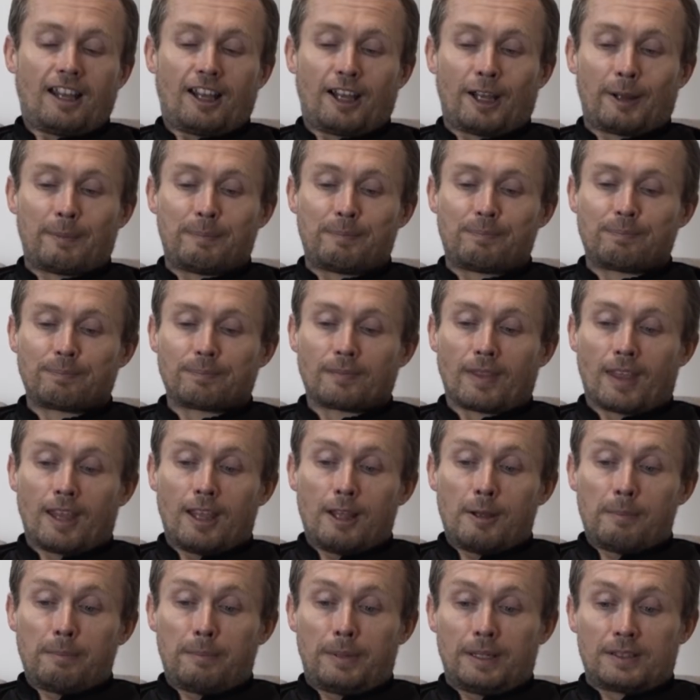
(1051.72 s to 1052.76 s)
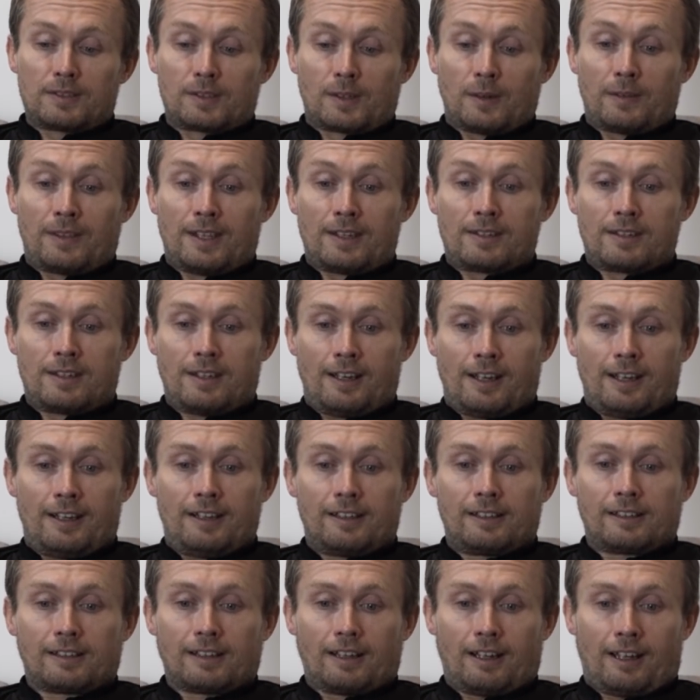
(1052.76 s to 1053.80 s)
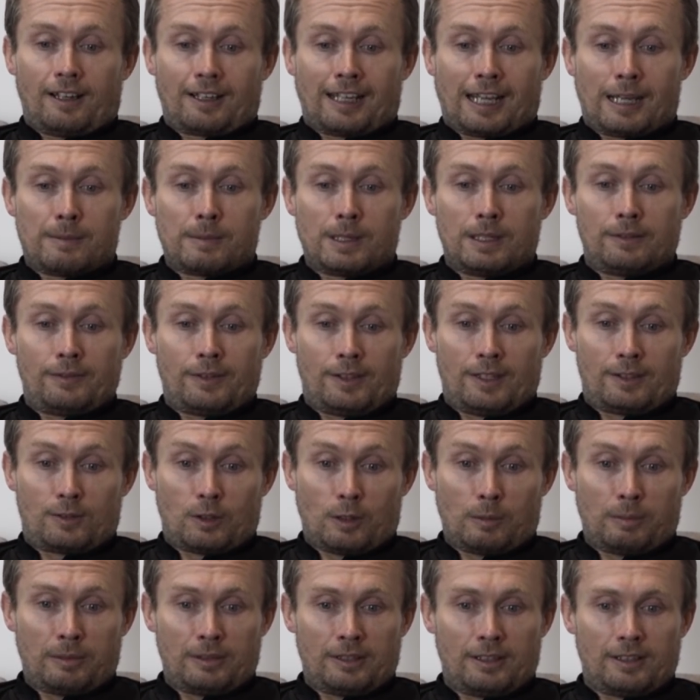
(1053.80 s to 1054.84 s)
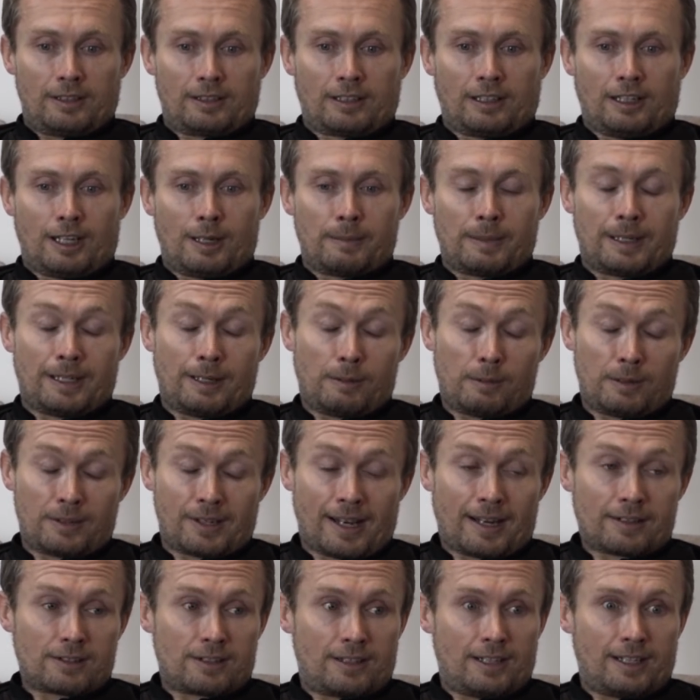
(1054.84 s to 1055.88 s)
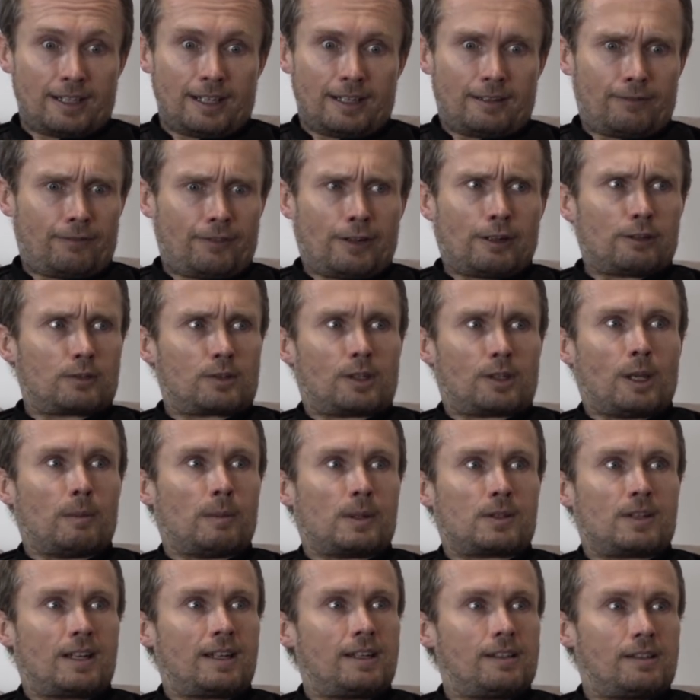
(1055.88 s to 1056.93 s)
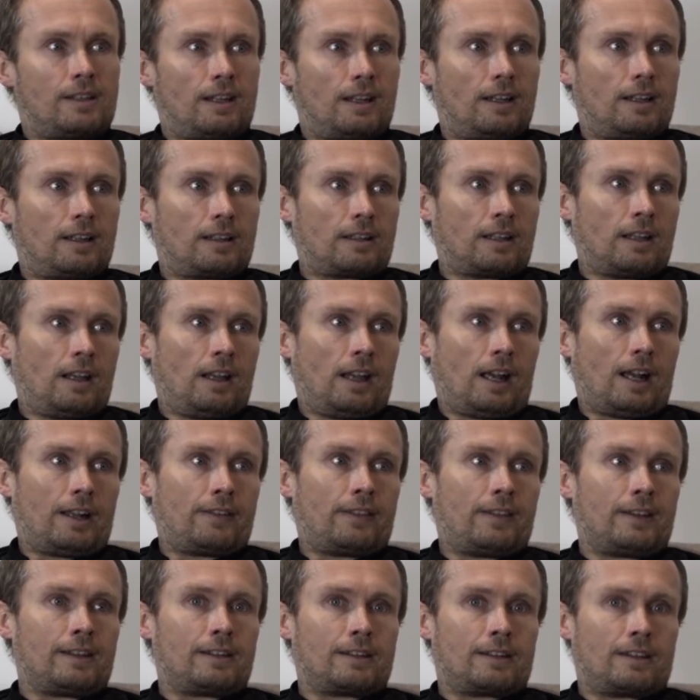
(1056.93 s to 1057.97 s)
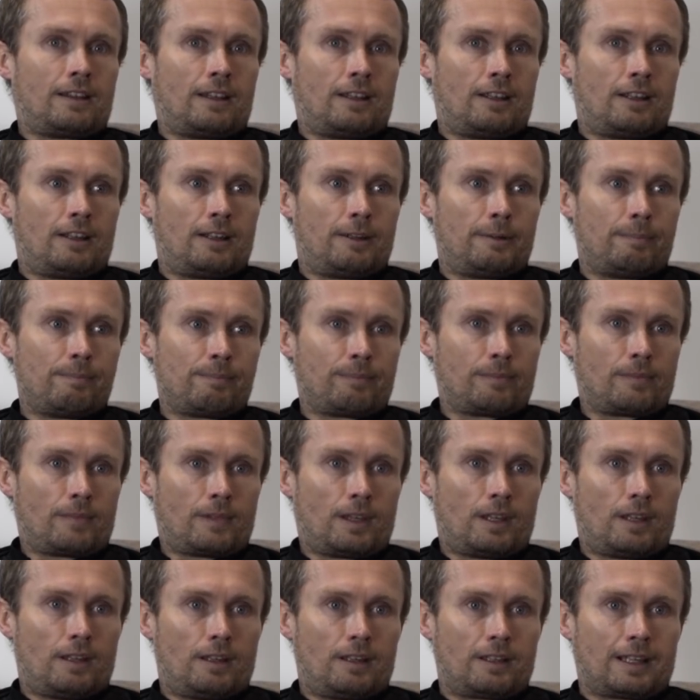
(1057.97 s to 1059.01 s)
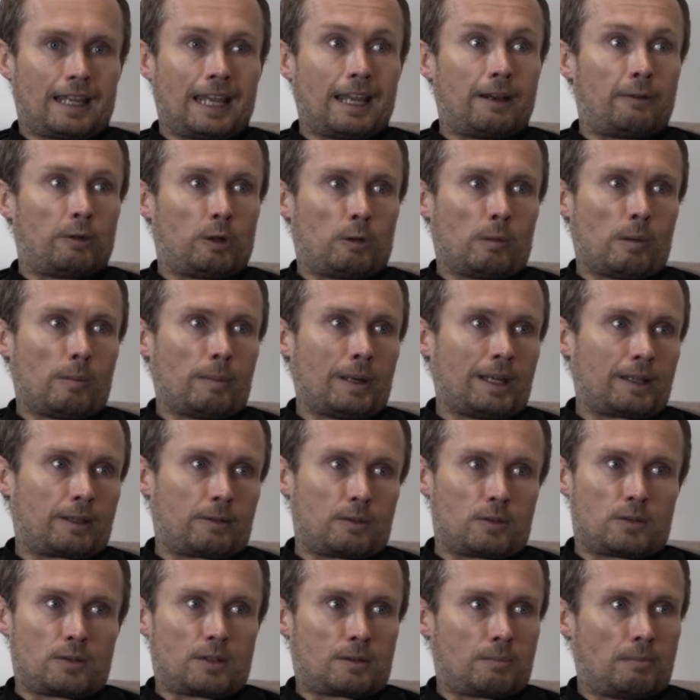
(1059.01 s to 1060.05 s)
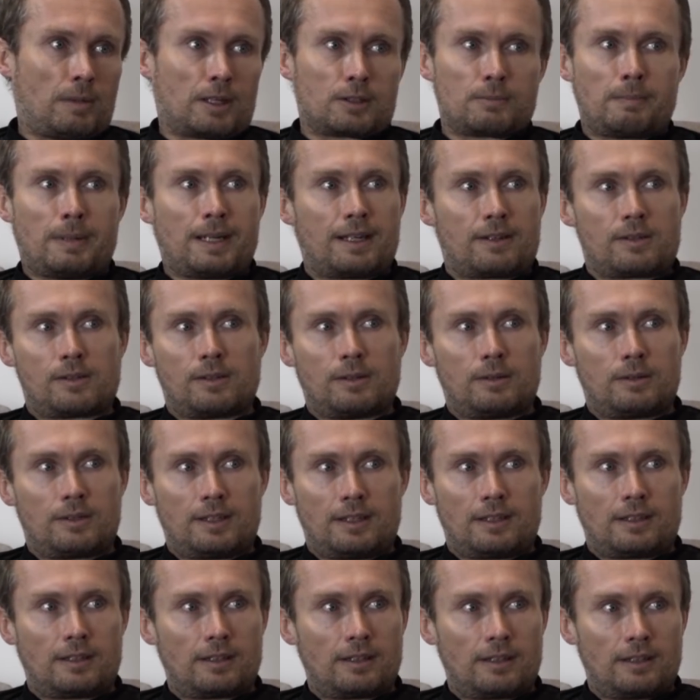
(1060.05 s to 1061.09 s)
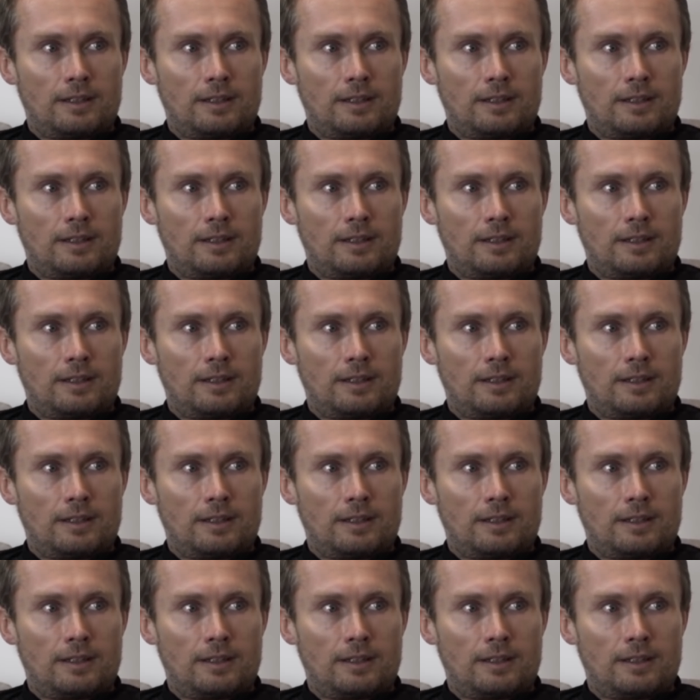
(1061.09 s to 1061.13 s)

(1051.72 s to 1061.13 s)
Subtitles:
But so this year, I came over the top of the climb, and it felt so much easier. I think the gearing on the bike was just much better suited.